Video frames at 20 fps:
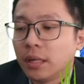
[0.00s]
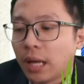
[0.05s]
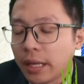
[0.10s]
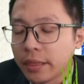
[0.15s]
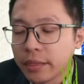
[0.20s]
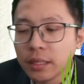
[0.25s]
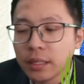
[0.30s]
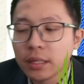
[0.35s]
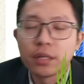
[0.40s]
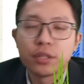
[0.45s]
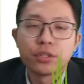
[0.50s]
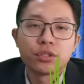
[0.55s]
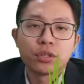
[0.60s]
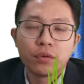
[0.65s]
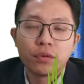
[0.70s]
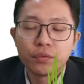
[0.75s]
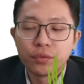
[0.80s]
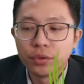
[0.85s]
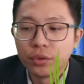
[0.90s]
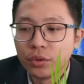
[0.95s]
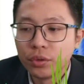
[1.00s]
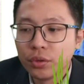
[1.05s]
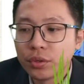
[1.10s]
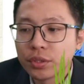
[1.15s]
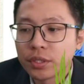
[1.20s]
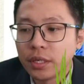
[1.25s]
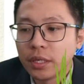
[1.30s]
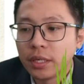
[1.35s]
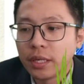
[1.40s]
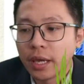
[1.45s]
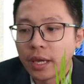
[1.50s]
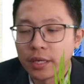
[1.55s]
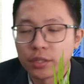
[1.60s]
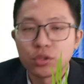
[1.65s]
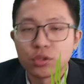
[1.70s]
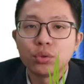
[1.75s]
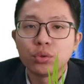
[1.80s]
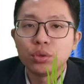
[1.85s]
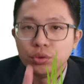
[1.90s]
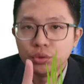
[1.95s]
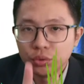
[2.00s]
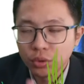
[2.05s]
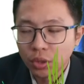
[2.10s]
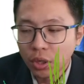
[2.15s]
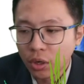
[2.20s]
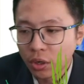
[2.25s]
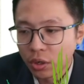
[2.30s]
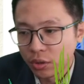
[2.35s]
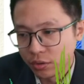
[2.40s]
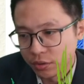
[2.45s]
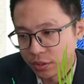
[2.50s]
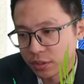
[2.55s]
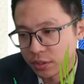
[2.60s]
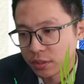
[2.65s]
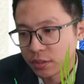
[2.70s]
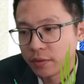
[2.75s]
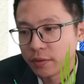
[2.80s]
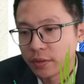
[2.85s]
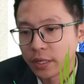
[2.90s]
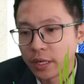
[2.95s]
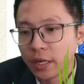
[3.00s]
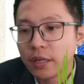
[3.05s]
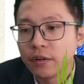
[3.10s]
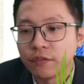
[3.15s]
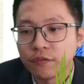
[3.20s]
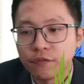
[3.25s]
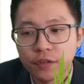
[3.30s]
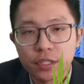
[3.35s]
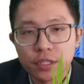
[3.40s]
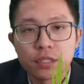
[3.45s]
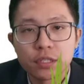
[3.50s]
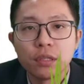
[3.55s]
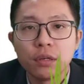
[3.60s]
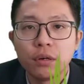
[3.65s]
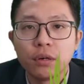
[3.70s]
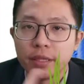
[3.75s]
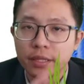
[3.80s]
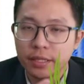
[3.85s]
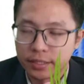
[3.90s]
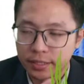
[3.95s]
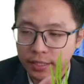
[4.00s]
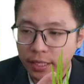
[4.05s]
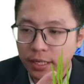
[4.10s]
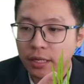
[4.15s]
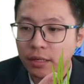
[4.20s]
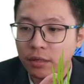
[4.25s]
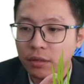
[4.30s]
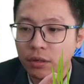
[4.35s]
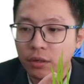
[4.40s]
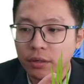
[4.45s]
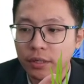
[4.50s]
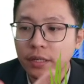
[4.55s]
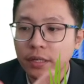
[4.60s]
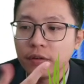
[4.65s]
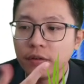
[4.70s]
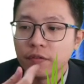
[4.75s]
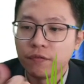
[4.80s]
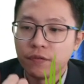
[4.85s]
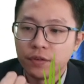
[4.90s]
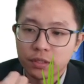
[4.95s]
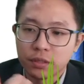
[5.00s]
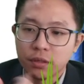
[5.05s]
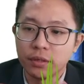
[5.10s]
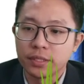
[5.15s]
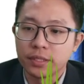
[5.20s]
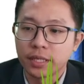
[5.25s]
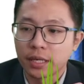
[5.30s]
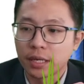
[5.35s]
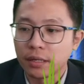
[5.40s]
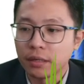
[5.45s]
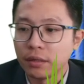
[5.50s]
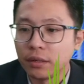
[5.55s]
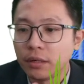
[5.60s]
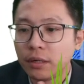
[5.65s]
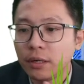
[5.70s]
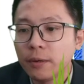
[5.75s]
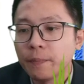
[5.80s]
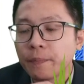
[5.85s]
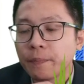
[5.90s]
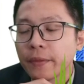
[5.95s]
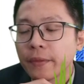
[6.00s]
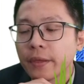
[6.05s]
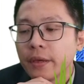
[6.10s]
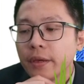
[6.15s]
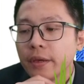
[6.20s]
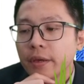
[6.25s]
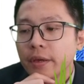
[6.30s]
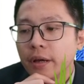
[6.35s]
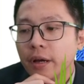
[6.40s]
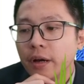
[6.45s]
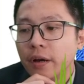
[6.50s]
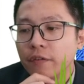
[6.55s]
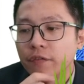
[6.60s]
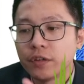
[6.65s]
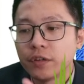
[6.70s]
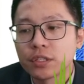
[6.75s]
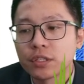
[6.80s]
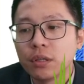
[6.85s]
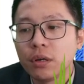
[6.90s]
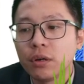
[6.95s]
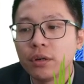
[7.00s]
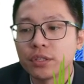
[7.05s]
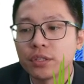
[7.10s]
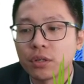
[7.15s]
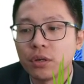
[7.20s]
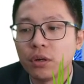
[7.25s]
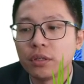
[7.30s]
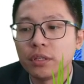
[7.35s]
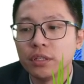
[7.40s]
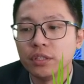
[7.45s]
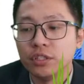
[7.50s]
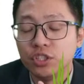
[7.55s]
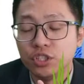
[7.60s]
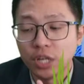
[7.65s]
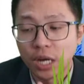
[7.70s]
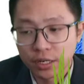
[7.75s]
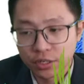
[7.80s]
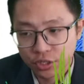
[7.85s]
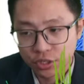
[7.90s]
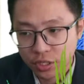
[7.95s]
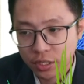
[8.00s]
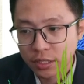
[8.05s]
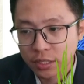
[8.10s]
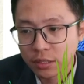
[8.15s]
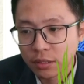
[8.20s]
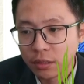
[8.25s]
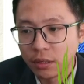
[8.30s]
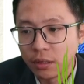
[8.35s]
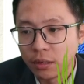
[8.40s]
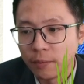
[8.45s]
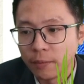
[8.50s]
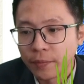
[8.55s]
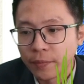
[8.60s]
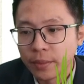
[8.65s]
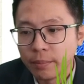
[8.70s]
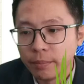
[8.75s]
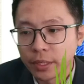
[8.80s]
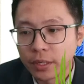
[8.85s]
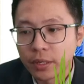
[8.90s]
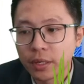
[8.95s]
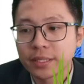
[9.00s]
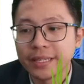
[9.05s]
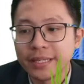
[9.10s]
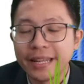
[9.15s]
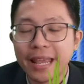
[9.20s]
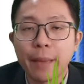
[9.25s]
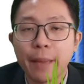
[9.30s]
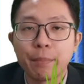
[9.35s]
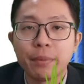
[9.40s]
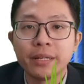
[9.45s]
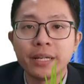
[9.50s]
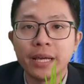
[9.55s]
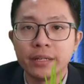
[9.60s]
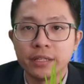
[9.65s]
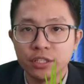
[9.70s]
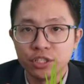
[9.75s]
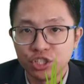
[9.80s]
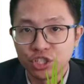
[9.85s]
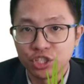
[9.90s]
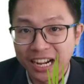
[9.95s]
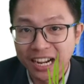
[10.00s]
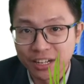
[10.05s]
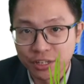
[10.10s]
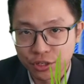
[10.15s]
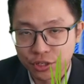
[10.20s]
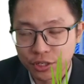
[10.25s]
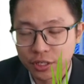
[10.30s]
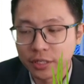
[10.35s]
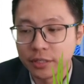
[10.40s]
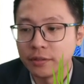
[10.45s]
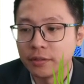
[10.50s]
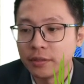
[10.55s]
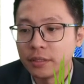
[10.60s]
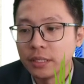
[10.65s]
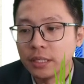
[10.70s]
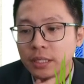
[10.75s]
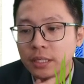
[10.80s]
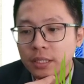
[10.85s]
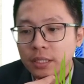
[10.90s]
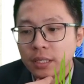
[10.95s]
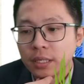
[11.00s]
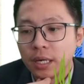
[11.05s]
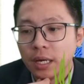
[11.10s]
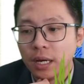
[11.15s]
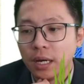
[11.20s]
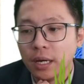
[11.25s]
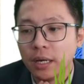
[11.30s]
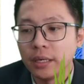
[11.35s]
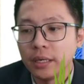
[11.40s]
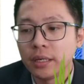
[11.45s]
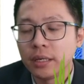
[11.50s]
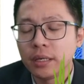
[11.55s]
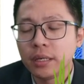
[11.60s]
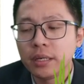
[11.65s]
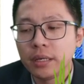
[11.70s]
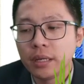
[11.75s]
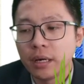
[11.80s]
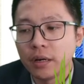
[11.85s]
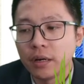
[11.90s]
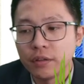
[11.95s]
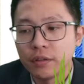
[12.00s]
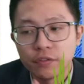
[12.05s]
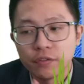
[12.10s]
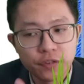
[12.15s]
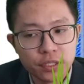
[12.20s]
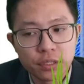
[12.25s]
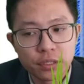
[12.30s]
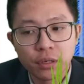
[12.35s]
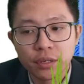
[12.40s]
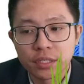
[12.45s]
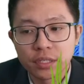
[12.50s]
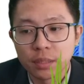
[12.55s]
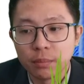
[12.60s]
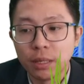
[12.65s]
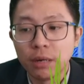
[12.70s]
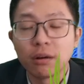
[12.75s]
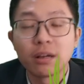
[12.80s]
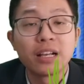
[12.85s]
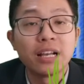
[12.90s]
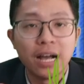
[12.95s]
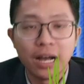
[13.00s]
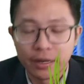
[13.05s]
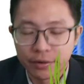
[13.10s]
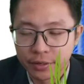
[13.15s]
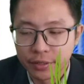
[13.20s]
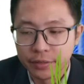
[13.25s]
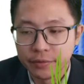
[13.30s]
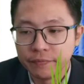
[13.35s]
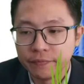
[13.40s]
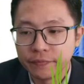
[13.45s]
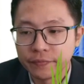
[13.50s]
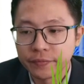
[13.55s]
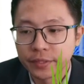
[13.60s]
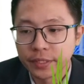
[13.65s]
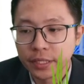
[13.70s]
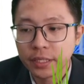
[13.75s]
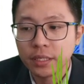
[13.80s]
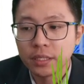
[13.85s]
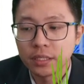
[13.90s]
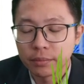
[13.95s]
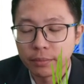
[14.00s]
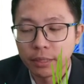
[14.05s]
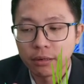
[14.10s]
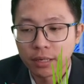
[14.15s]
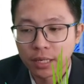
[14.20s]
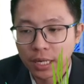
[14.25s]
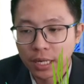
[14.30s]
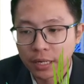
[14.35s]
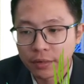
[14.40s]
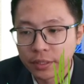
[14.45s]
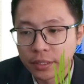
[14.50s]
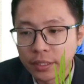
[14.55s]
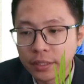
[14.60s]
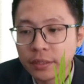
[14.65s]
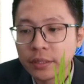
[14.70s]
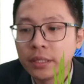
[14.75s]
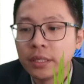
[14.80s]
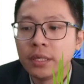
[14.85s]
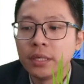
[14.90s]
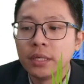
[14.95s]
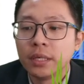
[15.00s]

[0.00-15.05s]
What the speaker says: Under Kirchhoff rules, it has 2 laws. Okay, the first law and the second law. Yeah, first law and second law. First law is called the junction law because it happened at a junction. The first law is about current. Yeah, it's about current.